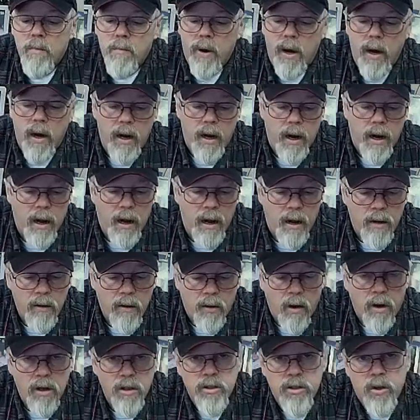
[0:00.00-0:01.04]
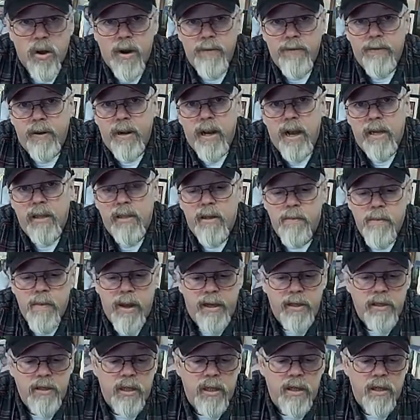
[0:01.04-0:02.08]
But also I forgot to
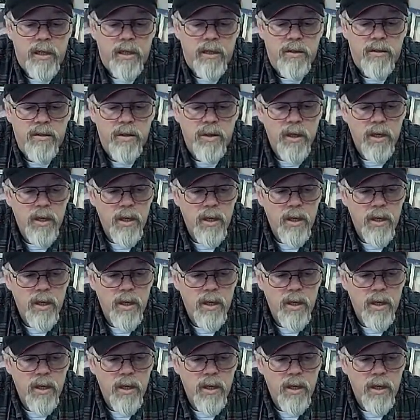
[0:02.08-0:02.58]
mention is